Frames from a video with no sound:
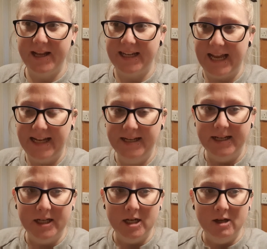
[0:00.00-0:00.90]
that again.
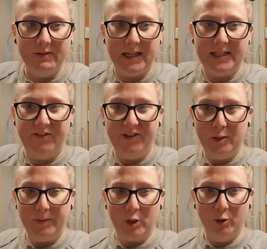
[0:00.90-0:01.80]
Really did
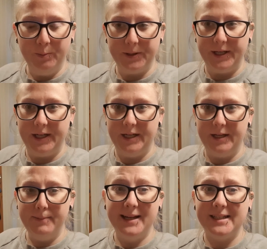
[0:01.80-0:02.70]
fill me up.
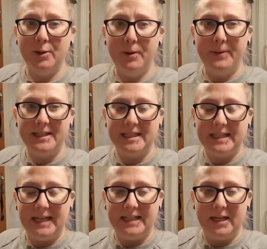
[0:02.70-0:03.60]
Uh, mixed it up a bit
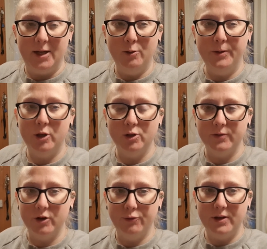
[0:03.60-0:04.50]
today though because
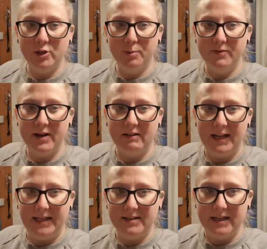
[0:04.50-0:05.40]
I've got a friend coming around
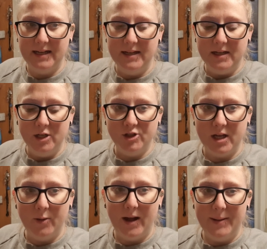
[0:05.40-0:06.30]
later.
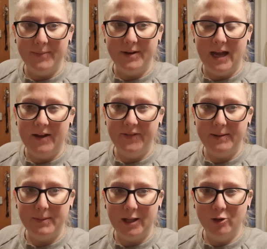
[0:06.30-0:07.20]
So I'm
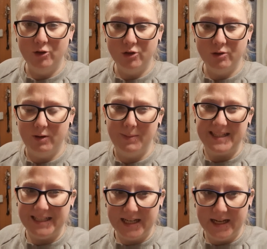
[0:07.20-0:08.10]
having my lunch, well my
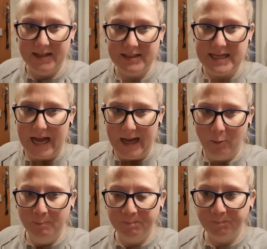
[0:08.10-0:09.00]
dinner now,